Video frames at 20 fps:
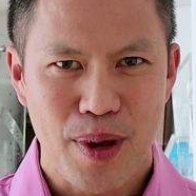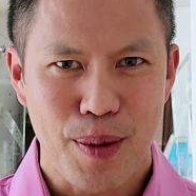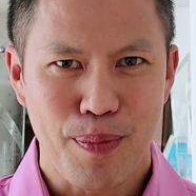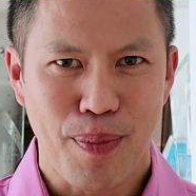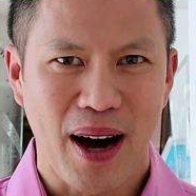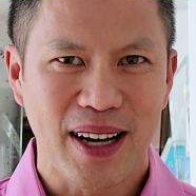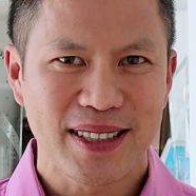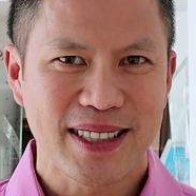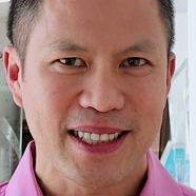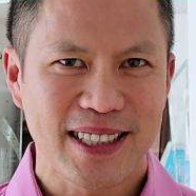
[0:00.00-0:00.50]

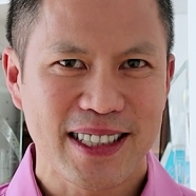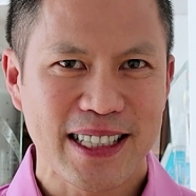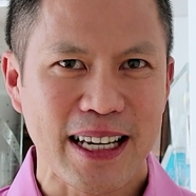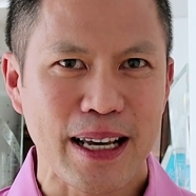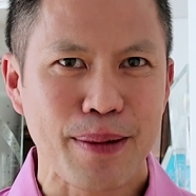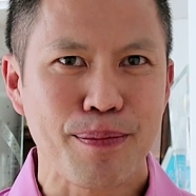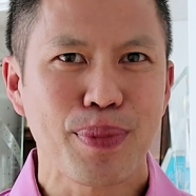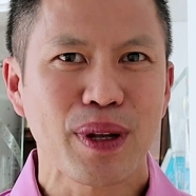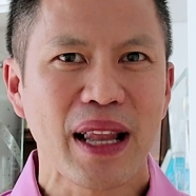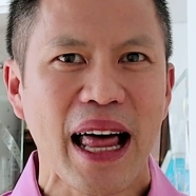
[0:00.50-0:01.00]
Bitboss's
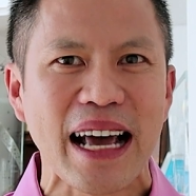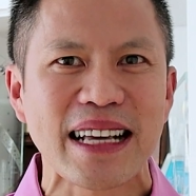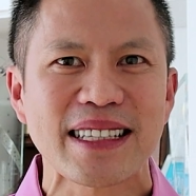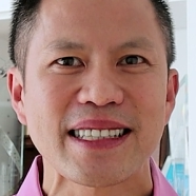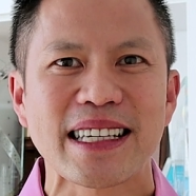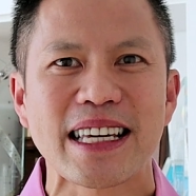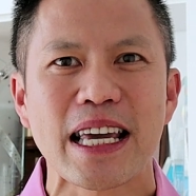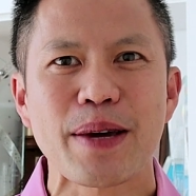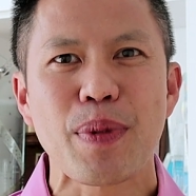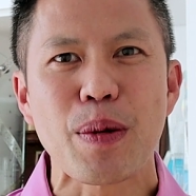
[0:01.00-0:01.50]
team plans
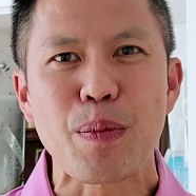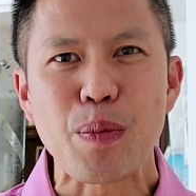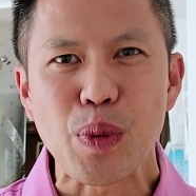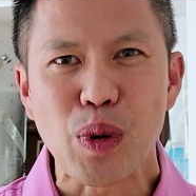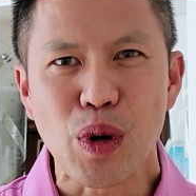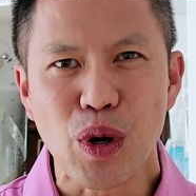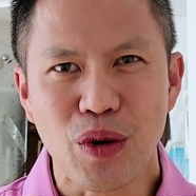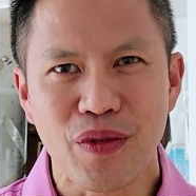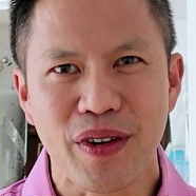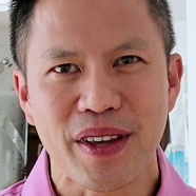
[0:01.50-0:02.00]
to keep
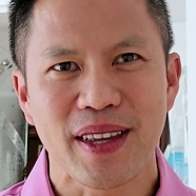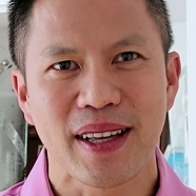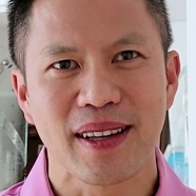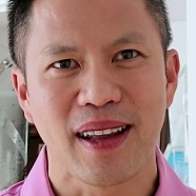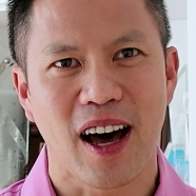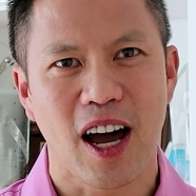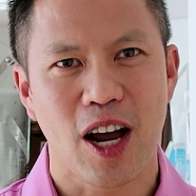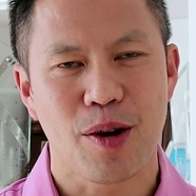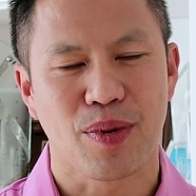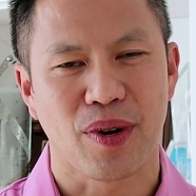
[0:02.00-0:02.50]
improving the
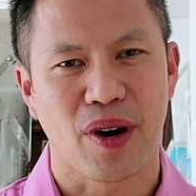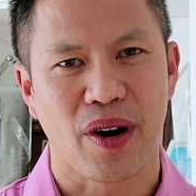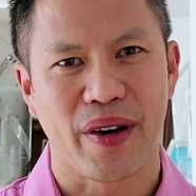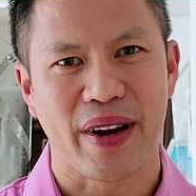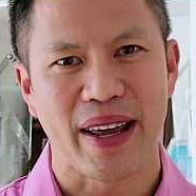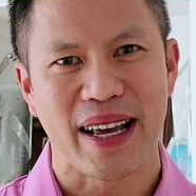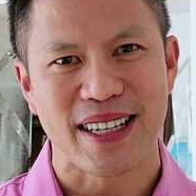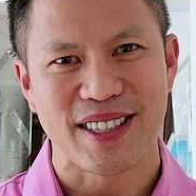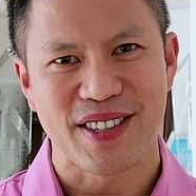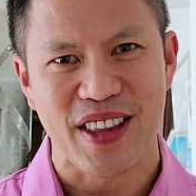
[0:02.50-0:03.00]

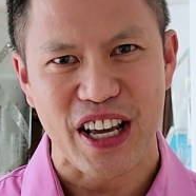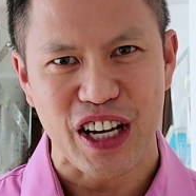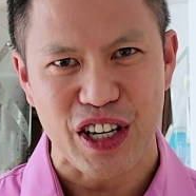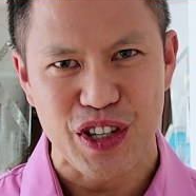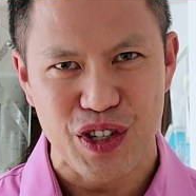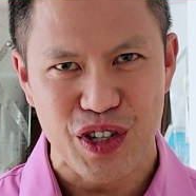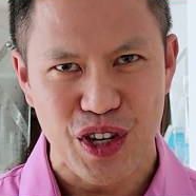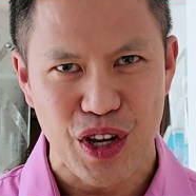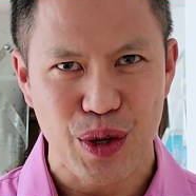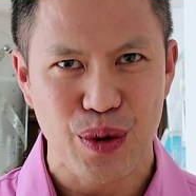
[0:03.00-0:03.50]
library as they
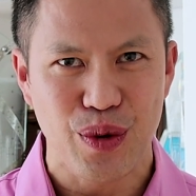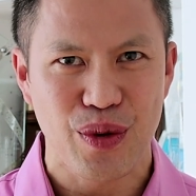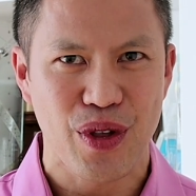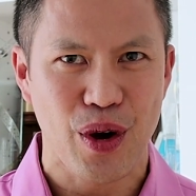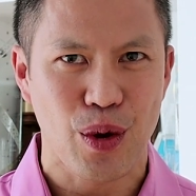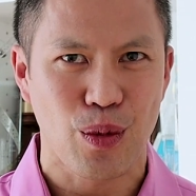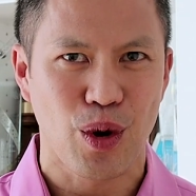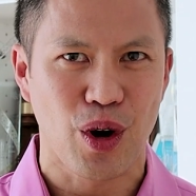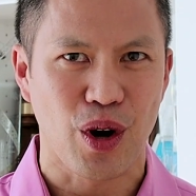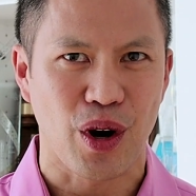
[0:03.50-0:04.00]
continue
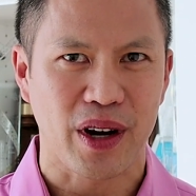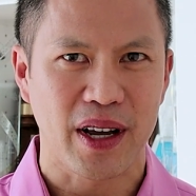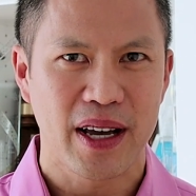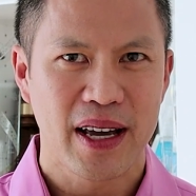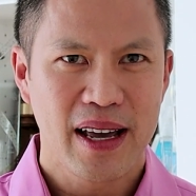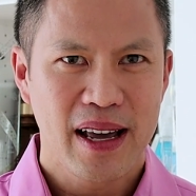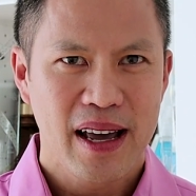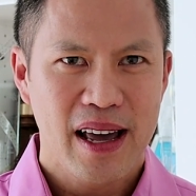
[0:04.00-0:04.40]
their work.